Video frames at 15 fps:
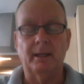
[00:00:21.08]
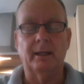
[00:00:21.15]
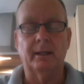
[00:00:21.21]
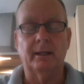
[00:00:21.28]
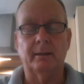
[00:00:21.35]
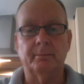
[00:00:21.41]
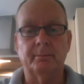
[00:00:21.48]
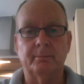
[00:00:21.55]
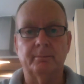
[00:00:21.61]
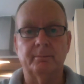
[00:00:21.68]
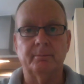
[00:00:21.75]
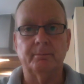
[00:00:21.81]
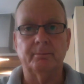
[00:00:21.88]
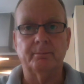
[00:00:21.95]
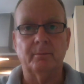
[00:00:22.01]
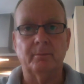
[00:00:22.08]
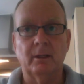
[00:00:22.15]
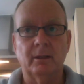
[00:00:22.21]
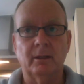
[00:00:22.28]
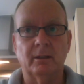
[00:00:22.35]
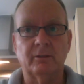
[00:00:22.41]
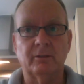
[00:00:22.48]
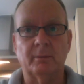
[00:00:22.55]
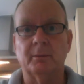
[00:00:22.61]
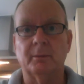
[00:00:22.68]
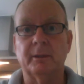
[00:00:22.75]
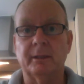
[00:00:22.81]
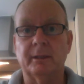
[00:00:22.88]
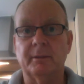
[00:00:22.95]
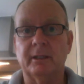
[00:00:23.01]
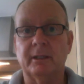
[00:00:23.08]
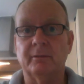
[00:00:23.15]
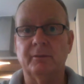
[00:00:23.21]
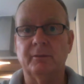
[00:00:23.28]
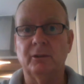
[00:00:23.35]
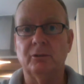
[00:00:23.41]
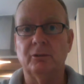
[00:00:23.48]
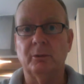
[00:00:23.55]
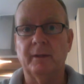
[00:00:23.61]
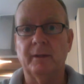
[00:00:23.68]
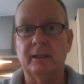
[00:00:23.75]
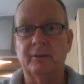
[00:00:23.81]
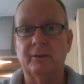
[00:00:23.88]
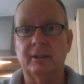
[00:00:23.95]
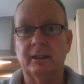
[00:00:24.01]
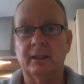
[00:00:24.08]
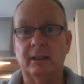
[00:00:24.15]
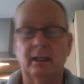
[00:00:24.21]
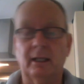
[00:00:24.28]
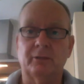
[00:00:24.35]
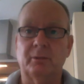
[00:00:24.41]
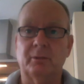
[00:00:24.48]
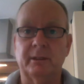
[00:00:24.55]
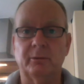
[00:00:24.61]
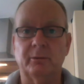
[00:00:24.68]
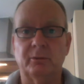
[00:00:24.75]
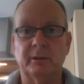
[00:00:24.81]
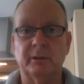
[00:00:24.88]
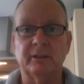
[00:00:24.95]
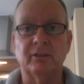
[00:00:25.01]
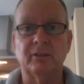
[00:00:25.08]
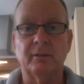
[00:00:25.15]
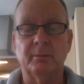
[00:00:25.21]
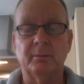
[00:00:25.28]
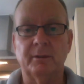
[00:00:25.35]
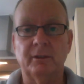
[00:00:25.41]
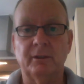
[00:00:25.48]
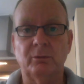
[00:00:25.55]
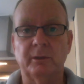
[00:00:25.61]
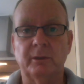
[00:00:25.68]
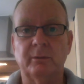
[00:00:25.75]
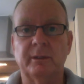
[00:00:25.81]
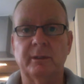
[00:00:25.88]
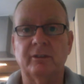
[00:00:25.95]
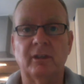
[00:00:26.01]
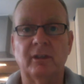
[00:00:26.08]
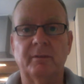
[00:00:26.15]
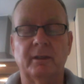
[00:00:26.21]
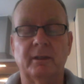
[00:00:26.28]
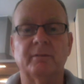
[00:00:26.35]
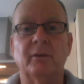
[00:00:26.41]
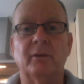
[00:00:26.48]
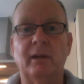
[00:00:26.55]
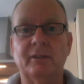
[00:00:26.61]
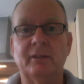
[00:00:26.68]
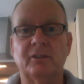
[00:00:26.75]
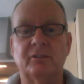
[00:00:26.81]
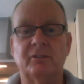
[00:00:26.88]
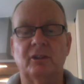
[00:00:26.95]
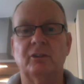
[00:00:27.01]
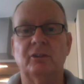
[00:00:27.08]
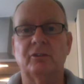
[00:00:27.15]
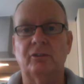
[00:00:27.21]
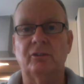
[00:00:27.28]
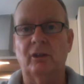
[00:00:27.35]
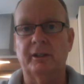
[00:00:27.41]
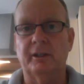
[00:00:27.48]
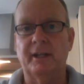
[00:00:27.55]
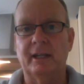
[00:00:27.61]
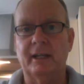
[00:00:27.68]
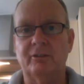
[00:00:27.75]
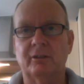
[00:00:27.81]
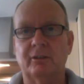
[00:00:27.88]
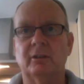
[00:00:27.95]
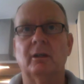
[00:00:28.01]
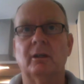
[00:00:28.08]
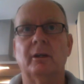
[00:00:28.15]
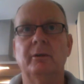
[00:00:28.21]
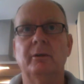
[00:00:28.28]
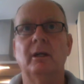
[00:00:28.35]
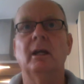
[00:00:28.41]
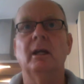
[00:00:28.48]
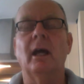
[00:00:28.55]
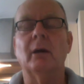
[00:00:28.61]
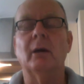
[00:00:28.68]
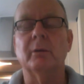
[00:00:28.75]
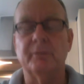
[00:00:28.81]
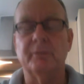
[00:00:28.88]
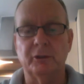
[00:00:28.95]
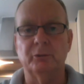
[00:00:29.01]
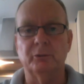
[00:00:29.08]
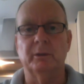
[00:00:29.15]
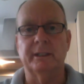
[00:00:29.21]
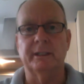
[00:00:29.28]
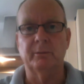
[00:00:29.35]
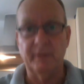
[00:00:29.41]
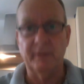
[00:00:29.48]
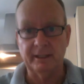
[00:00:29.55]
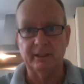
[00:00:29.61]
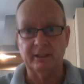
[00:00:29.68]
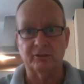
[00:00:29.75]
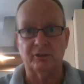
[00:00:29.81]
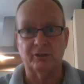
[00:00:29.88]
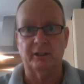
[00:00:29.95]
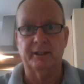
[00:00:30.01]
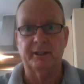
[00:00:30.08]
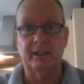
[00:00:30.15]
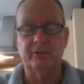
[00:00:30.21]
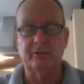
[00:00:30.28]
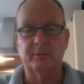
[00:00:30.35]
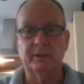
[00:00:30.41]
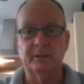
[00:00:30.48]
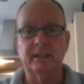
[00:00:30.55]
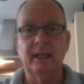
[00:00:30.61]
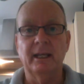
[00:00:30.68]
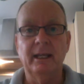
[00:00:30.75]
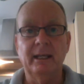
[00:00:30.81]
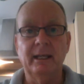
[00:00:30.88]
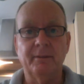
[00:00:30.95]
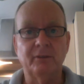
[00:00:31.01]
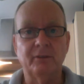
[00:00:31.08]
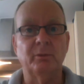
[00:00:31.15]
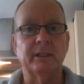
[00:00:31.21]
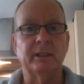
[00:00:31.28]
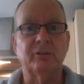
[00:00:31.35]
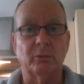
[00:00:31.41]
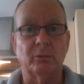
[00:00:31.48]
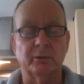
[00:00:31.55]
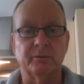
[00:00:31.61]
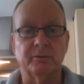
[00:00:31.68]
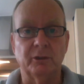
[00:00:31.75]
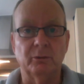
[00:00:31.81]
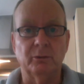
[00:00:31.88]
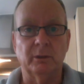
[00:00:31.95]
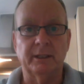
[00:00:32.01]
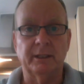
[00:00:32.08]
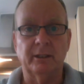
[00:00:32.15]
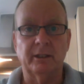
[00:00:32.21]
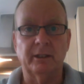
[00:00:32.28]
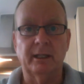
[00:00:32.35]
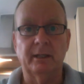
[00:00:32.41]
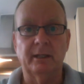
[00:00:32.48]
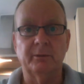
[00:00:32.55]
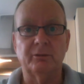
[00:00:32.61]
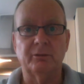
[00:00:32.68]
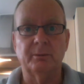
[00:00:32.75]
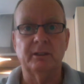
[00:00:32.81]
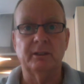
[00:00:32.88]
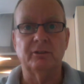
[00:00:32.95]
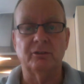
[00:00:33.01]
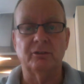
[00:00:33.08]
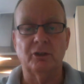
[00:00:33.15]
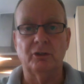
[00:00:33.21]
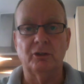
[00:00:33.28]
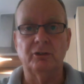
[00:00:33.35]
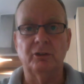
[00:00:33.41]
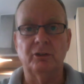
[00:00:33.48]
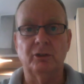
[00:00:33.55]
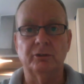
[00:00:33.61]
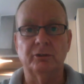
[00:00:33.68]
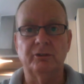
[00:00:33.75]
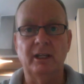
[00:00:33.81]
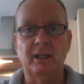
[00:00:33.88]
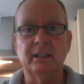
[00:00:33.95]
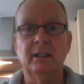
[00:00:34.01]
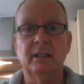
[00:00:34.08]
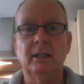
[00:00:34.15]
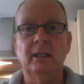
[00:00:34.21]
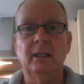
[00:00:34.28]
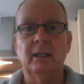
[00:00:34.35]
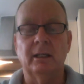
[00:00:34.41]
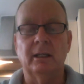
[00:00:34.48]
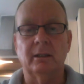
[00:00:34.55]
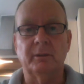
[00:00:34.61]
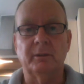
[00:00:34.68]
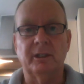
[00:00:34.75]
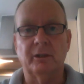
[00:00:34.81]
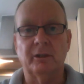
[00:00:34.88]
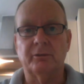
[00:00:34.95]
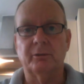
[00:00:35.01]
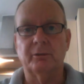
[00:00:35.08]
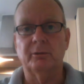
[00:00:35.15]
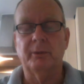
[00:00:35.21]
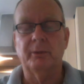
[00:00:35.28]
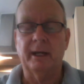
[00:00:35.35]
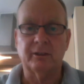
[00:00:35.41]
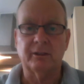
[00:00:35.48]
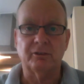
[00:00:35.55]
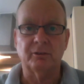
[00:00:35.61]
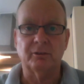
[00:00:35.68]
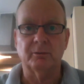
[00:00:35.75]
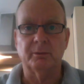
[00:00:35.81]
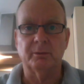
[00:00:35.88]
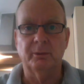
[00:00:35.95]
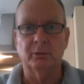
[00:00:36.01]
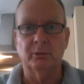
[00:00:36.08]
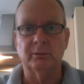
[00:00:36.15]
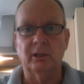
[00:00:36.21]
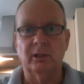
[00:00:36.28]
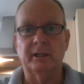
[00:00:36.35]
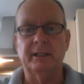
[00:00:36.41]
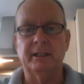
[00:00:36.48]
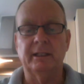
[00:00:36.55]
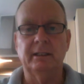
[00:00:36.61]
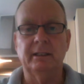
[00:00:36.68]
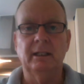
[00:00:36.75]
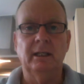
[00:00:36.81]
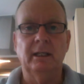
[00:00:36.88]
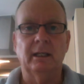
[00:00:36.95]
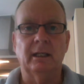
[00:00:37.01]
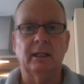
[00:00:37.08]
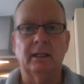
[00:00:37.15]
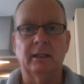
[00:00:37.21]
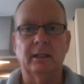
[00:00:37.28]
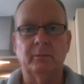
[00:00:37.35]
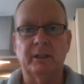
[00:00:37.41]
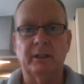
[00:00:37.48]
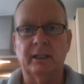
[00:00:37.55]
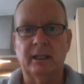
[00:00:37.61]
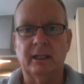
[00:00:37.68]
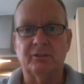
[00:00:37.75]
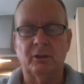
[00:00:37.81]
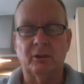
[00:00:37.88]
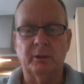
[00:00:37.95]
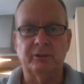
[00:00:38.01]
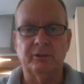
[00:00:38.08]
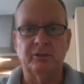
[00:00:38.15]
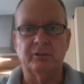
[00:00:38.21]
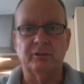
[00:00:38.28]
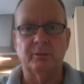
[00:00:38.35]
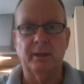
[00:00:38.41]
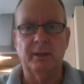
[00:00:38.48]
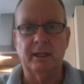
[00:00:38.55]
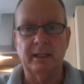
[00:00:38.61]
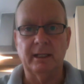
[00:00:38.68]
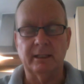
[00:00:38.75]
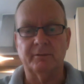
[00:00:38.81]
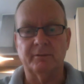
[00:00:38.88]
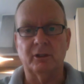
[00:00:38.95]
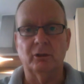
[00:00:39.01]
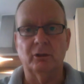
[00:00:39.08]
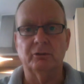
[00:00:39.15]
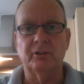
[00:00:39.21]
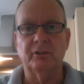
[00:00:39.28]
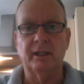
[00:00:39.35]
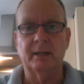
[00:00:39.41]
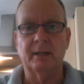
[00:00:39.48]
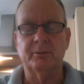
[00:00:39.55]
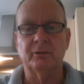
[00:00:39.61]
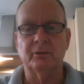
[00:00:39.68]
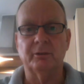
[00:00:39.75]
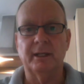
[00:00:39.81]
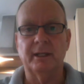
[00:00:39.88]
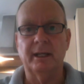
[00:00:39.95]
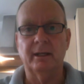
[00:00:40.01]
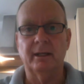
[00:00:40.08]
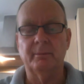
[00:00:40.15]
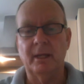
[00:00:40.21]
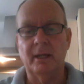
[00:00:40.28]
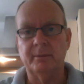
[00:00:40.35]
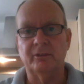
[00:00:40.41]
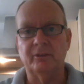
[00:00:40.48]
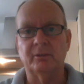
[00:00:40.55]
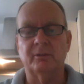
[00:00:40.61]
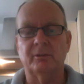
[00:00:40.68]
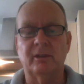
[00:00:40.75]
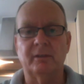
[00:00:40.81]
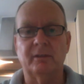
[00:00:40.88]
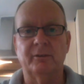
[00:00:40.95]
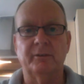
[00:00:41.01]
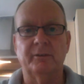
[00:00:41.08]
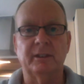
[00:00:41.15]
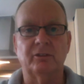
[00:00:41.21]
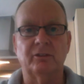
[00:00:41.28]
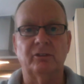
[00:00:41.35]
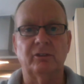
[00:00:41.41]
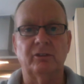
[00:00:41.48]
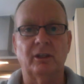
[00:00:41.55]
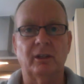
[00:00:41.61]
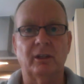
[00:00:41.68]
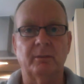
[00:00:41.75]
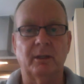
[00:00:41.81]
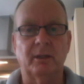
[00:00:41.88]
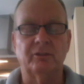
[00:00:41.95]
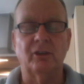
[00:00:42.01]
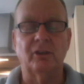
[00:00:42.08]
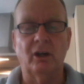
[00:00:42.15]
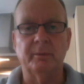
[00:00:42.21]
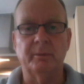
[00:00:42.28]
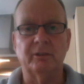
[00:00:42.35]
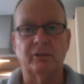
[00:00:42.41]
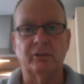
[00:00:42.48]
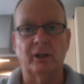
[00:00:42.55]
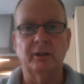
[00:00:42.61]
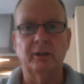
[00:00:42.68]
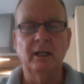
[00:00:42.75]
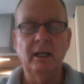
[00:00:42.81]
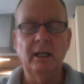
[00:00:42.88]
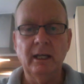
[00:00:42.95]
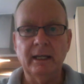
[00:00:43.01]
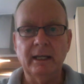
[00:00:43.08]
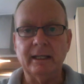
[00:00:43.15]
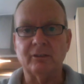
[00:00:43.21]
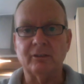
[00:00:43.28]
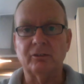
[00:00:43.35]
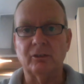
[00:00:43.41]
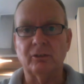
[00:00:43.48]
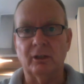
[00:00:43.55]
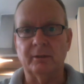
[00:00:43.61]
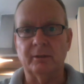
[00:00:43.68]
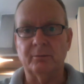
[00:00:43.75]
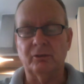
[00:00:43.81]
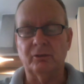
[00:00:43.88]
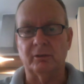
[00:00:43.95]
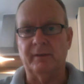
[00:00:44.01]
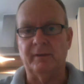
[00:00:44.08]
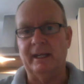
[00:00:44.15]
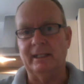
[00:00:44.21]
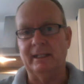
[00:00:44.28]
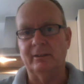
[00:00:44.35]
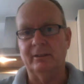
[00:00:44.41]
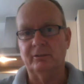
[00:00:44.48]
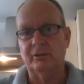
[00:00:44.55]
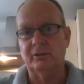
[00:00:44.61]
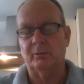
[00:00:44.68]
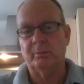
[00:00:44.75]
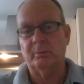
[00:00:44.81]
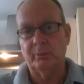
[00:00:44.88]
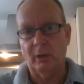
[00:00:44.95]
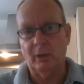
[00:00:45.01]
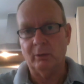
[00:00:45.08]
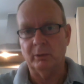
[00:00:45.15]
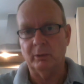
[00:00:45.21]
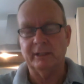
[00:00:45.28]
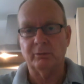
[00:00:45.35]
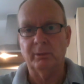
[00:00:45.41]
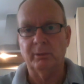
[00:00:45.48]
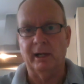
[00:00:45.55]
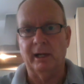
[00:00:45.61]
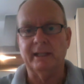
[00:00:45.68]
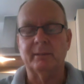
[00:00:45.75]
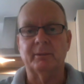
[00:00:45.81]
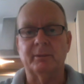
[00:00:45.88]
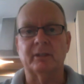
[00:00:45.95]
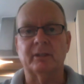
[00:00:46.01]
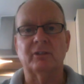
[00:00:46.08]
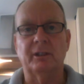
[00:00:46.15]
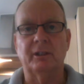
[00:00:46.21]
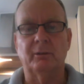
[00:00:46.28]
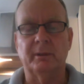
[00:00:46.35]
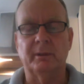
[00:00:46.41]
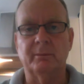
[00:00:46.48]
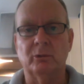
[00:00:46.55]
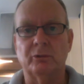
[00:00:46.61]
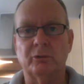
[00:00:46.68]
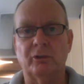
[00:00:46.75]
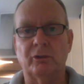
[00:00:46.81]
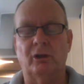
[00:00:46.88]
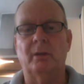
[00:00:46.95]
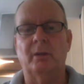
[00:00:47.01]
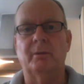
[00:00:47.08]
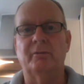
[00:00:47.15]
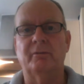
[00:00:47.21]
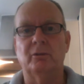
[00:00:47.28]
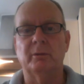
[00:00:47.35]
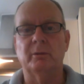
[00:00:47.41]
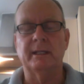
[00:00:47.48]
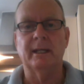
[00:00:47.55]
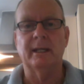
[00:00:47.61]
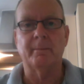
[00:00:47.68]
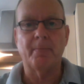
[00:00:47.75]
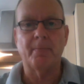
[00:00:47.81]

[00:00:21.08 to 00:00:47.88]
And some people get a bit confused with that, thinking last week was week 7, but this week, week 7, and for us it's a review week. We've had a consolidation week. This week's a review week, okay, which means there's no new content. We go through, practice some report writing. We can answer questions about any of the content up till now, maybe some stuff on the assignment. So it's sort of adding, it's not a week's break, but it's a little bit more time before we